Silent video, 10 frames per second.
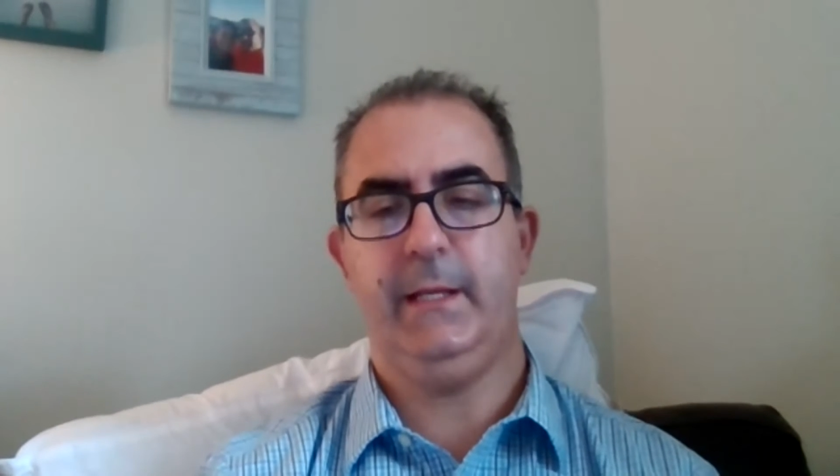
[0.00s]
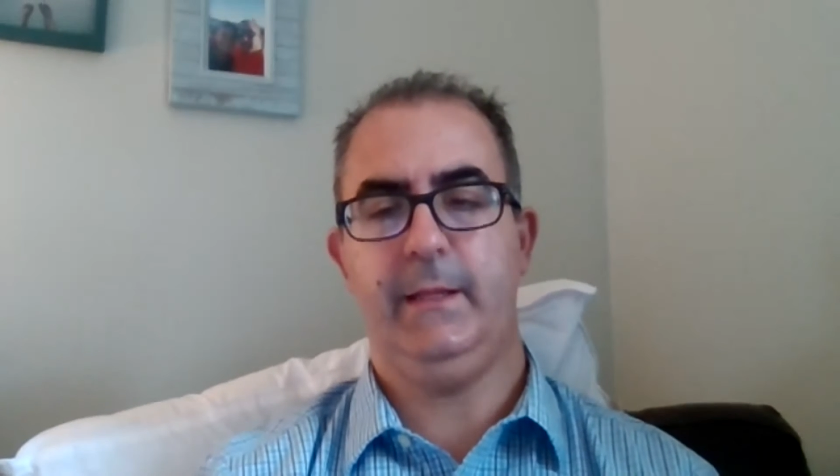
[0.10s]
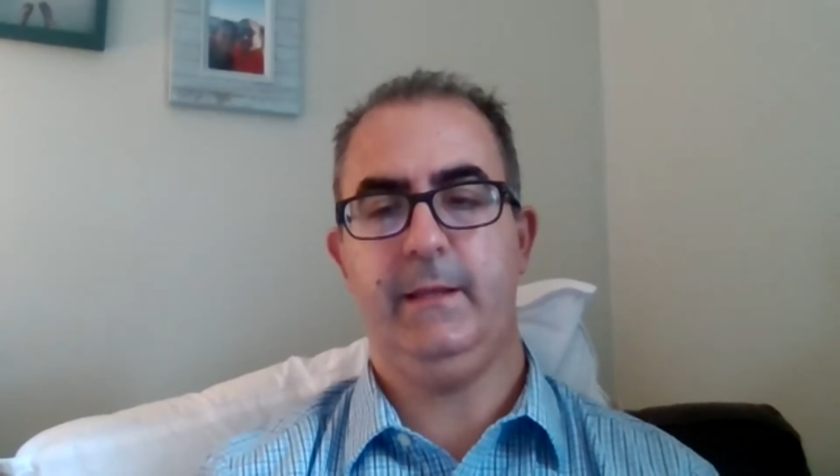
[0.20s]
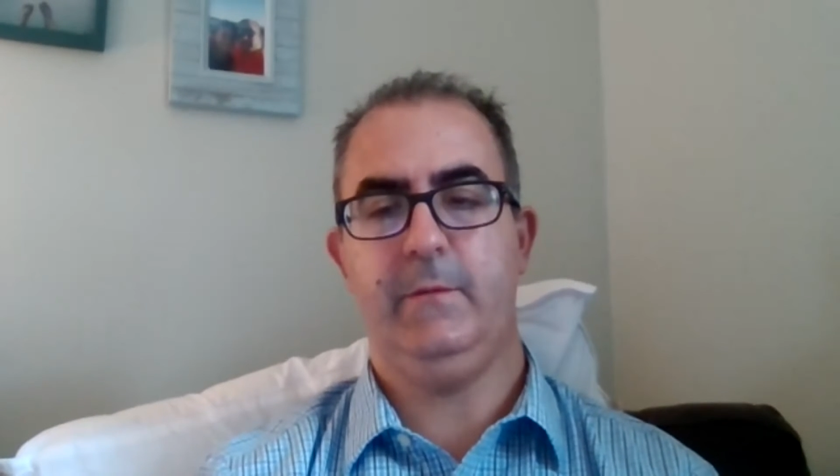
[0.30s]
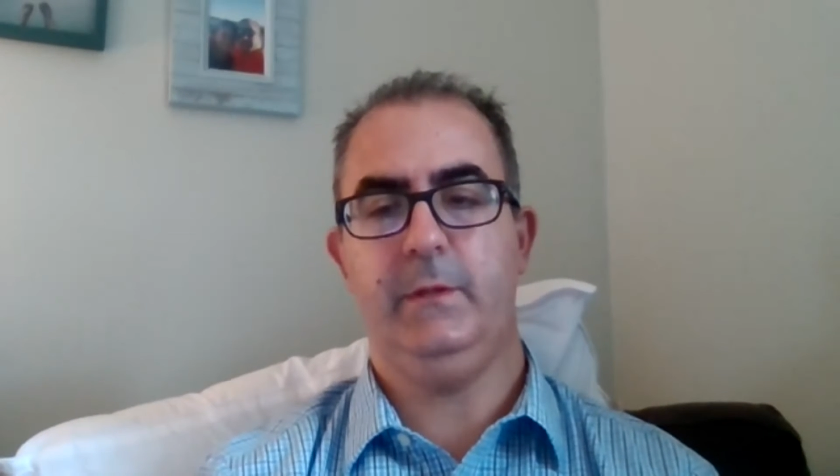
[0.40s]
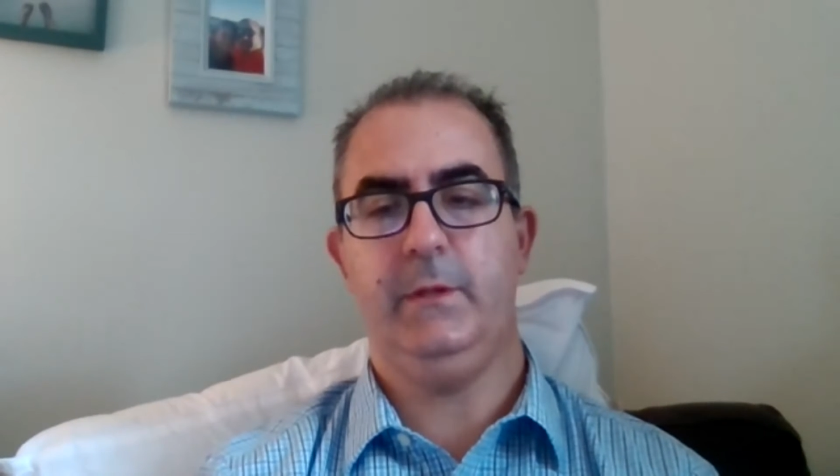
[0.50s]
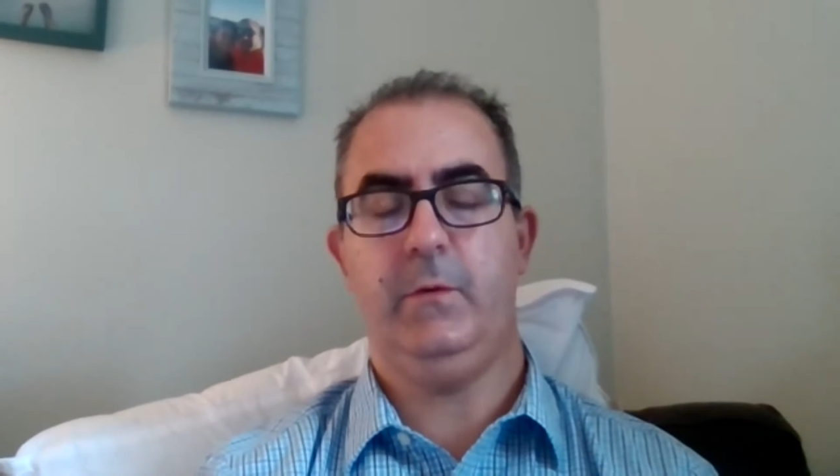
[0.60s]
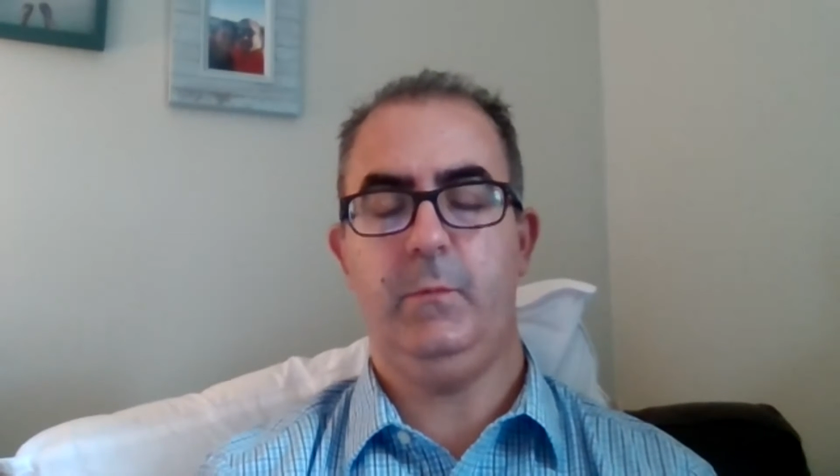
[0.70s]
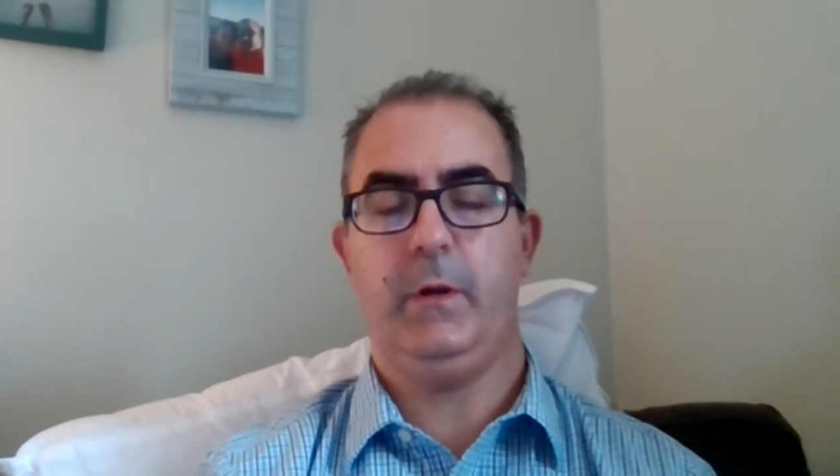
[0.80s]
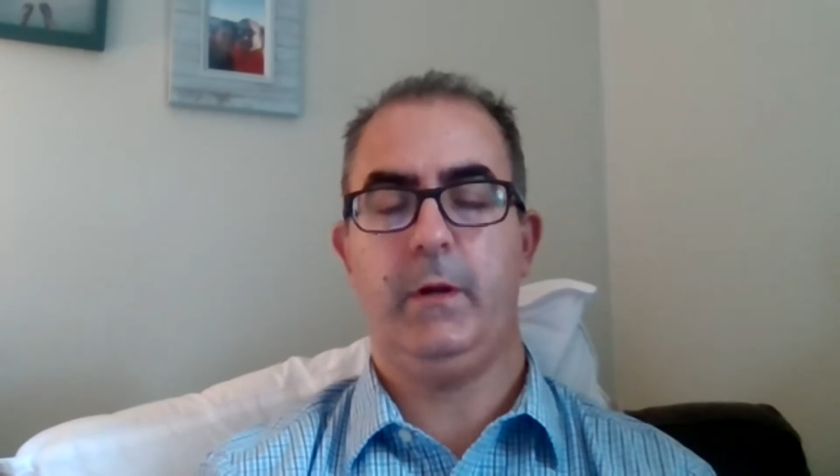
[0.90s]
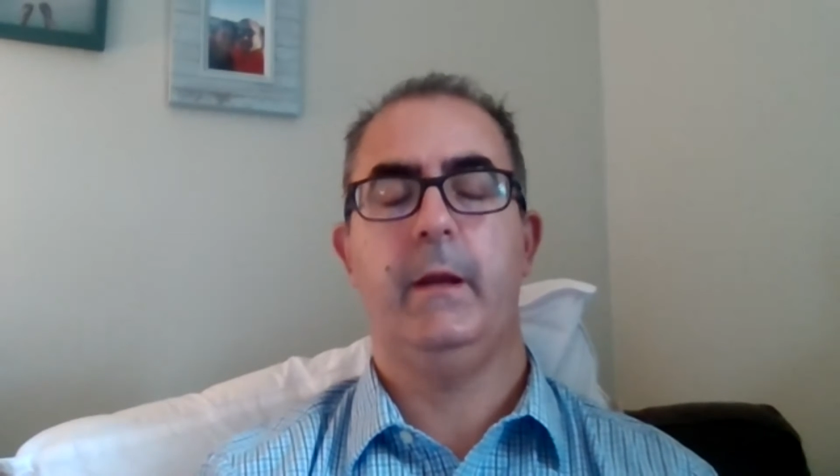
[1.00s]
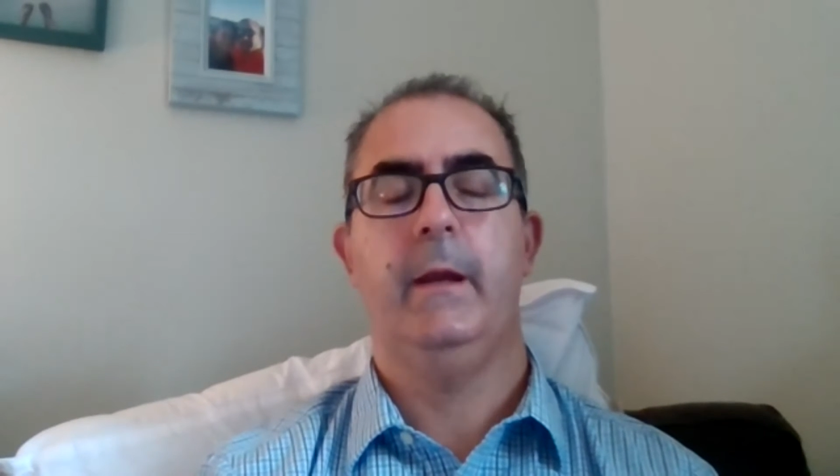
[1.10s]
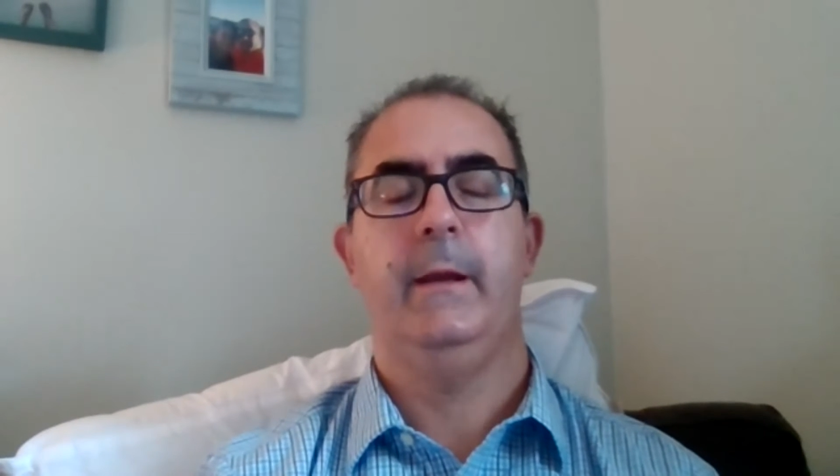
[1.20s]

anything with the homework.